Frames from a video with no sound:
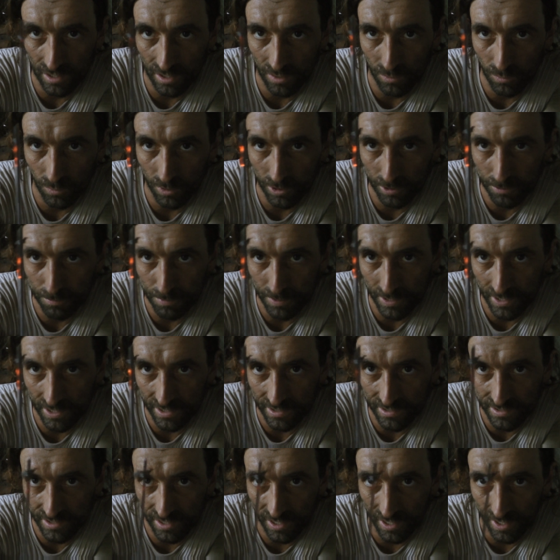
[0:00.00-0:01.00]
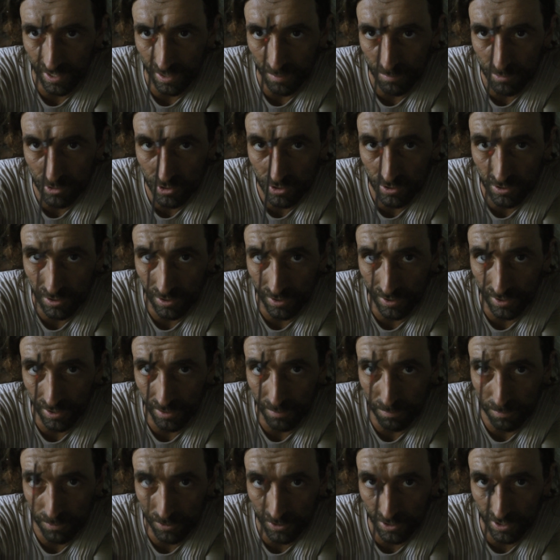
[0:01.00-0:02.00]
and 1 piece, and I'm just
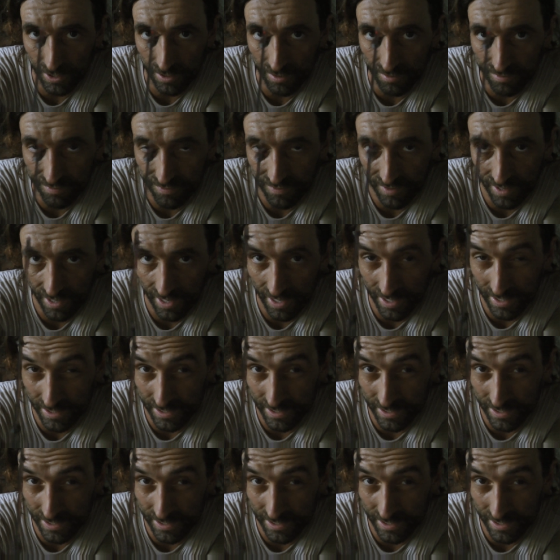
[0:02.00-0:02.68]
gonna put it in the fire,